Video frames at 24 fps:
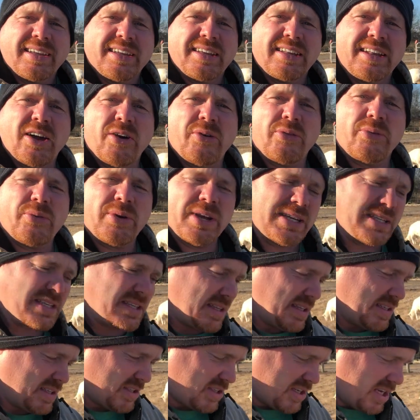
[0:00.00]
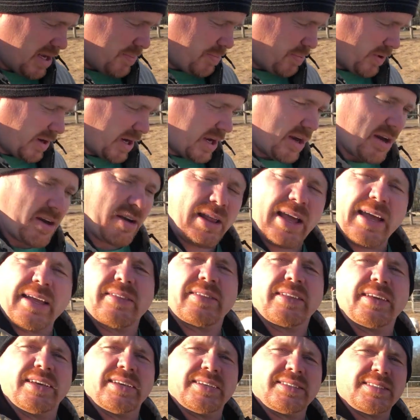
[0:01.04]
You know, the reason the sheep are here
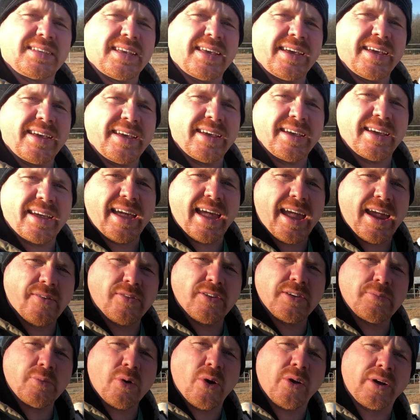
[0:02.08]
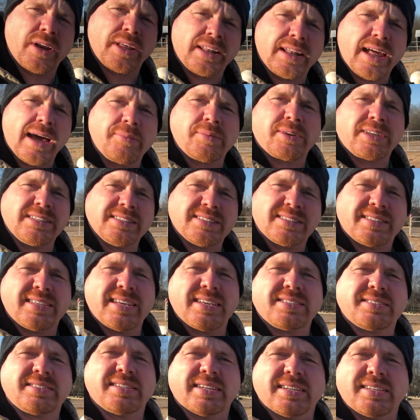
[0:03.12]
like this every morning, I'm
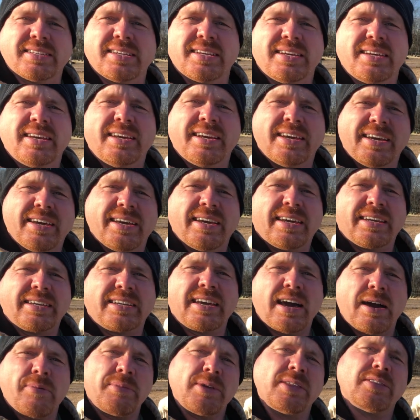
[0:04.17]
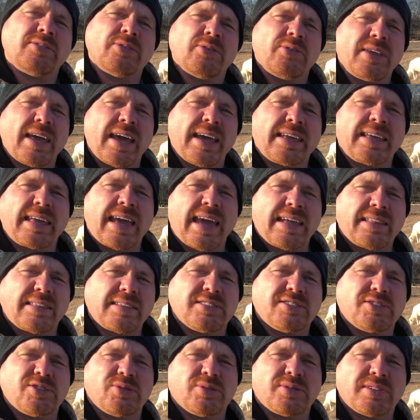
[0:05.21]
consistent and coming through that gate
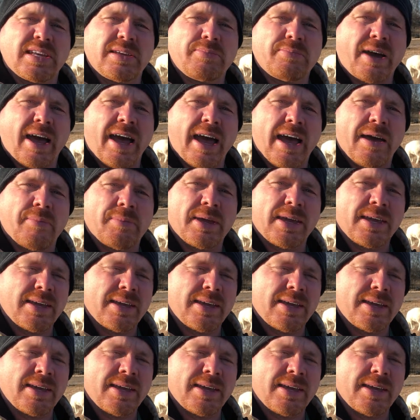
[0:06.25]
that you see behind